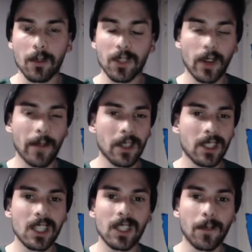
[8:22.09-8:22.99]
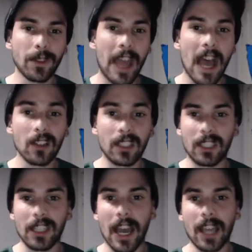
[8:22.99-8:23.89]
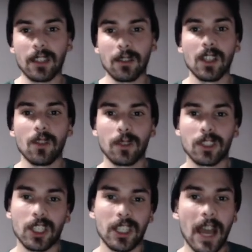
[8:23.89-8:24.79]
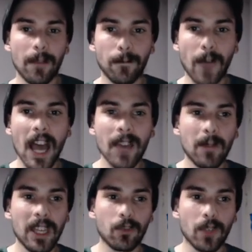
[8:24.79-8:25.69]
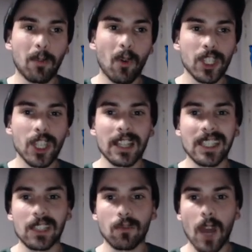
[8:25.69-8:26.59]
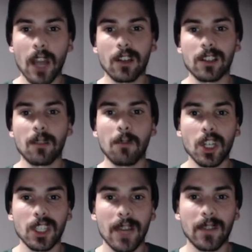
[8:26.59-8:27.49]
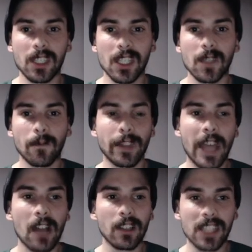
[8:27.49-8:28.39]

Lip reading: Terrific season finale he had, in which he had 5 made 3-point shots against Rutgers in the March 7th season finale,